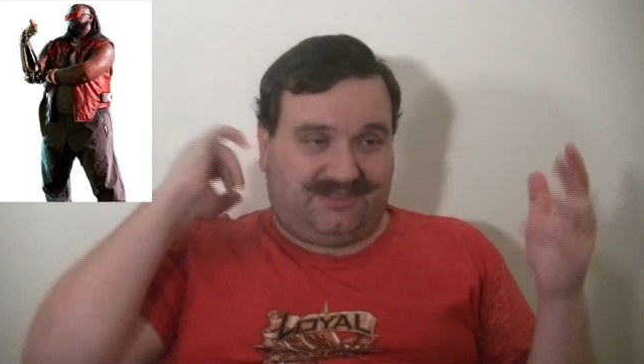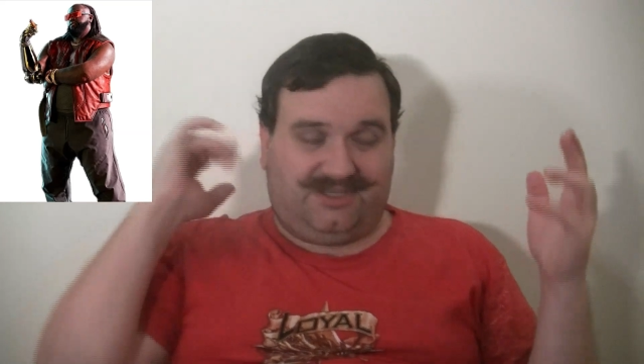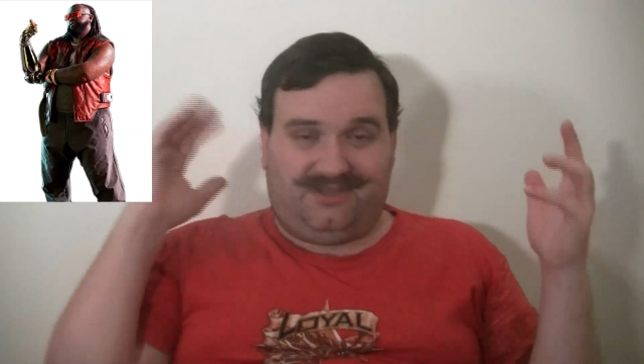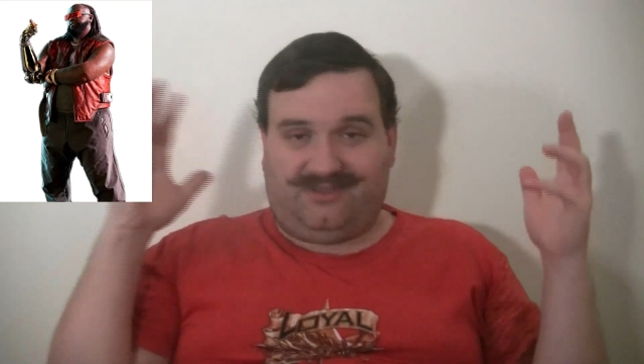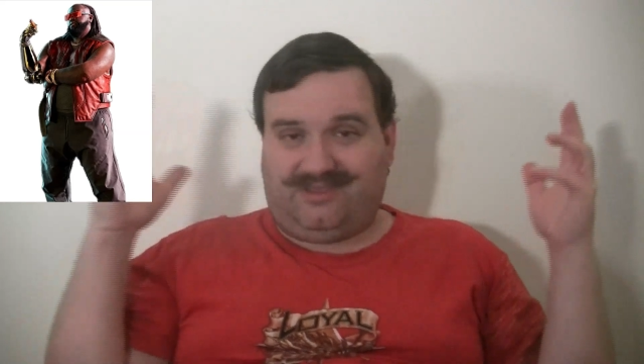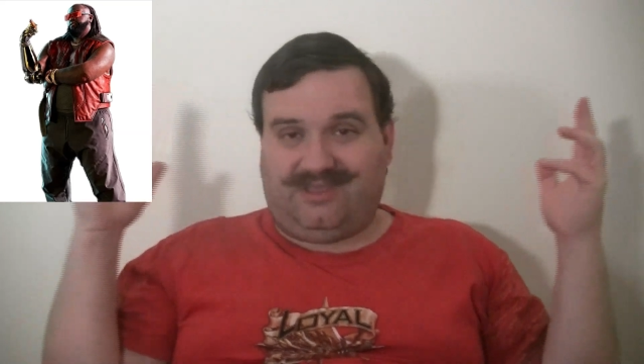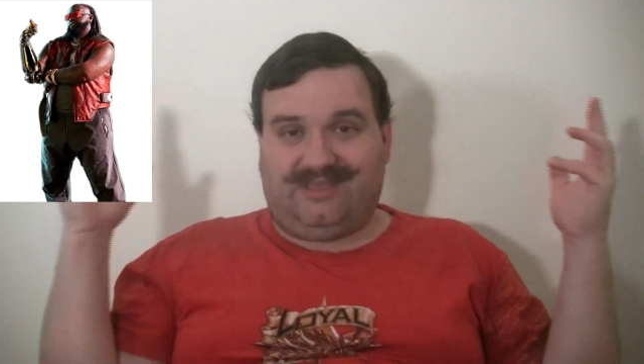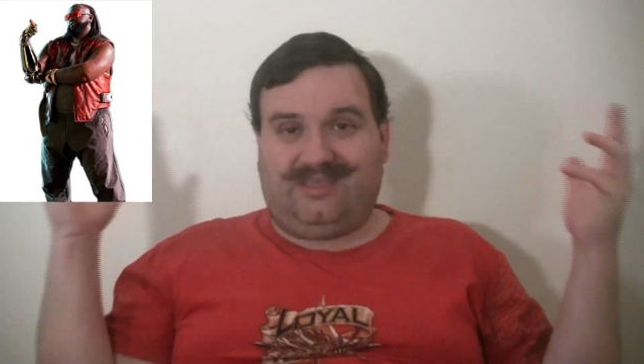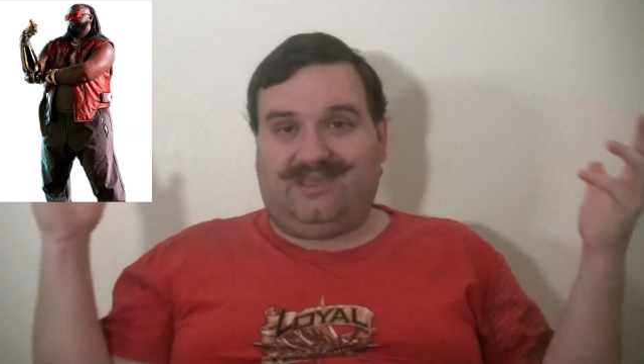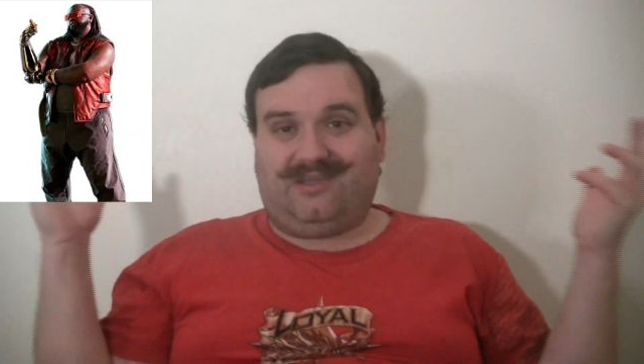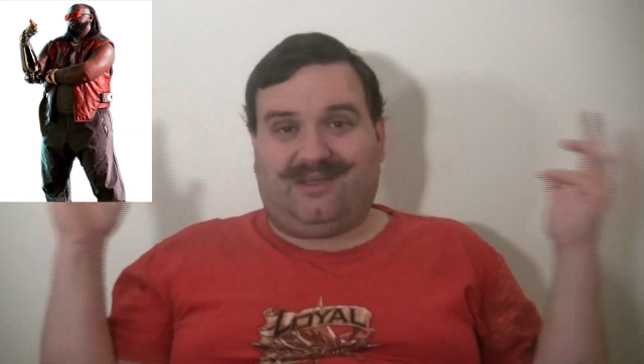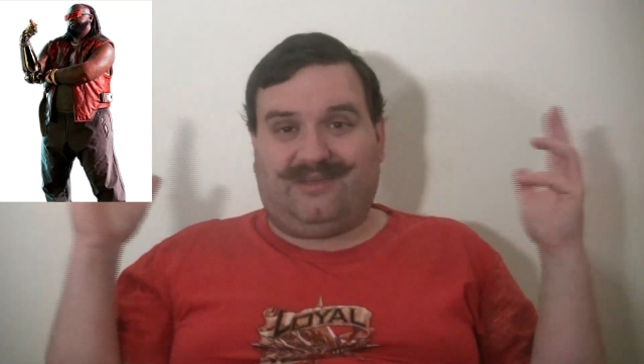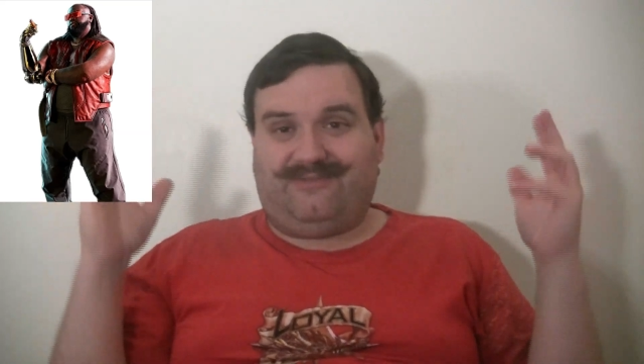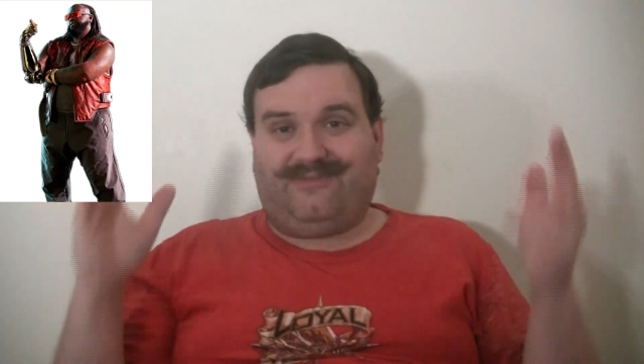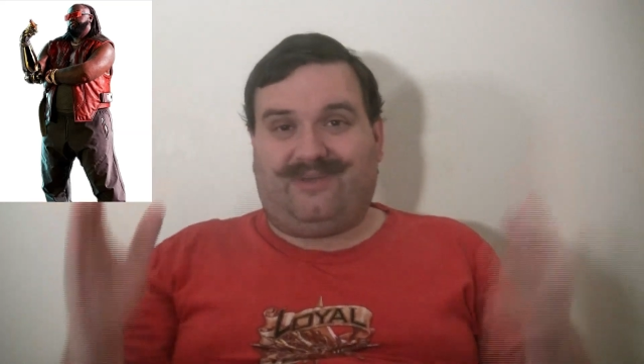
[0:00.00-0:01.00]
Do you think he
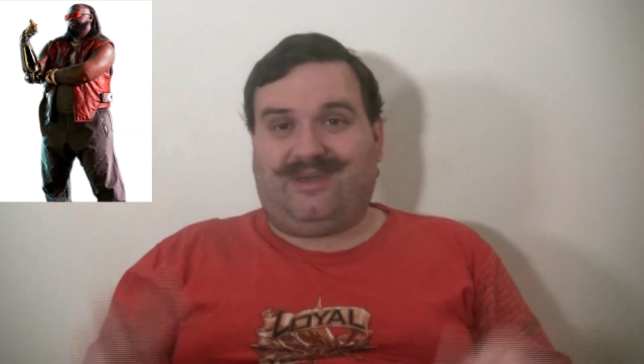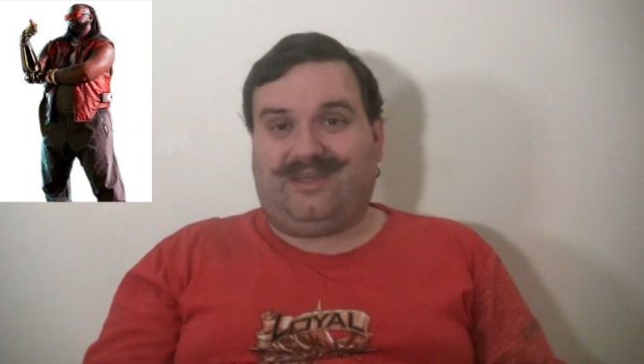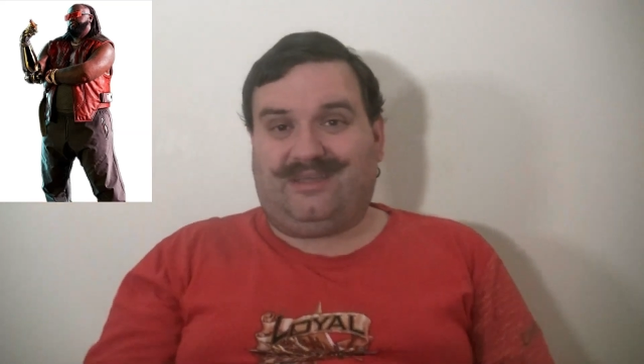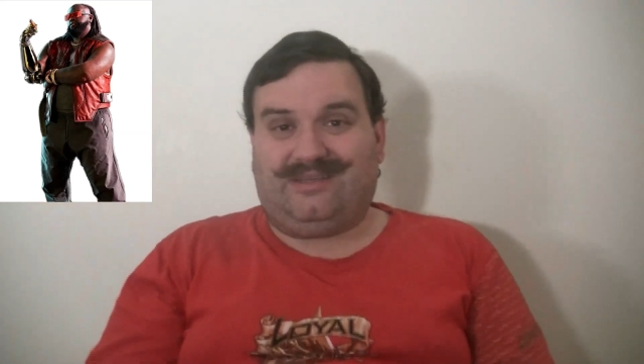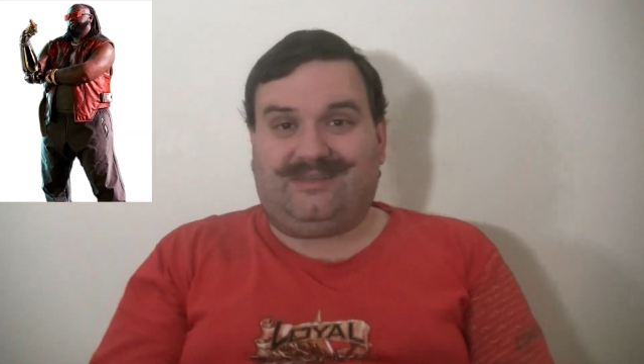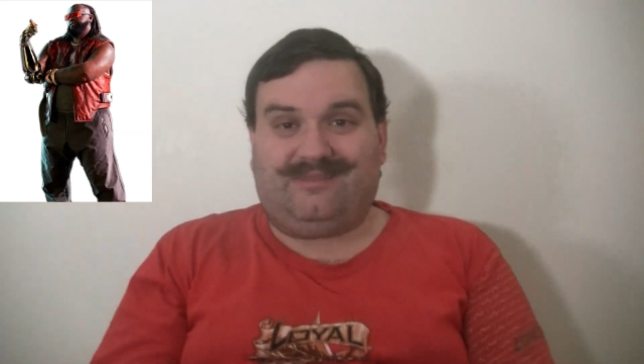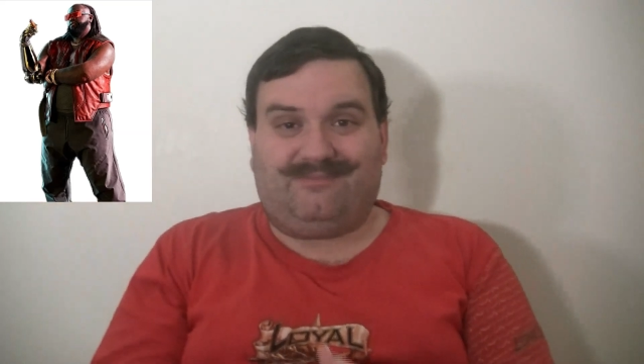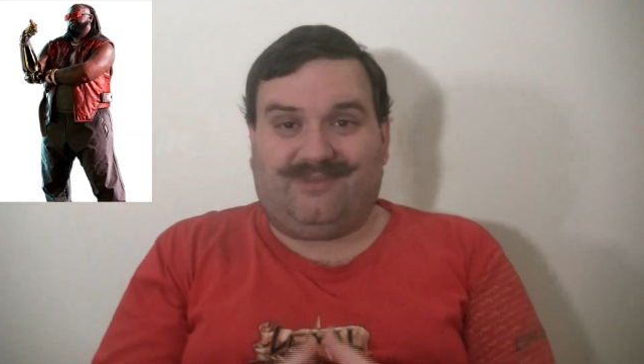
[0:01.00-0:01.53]
got fine?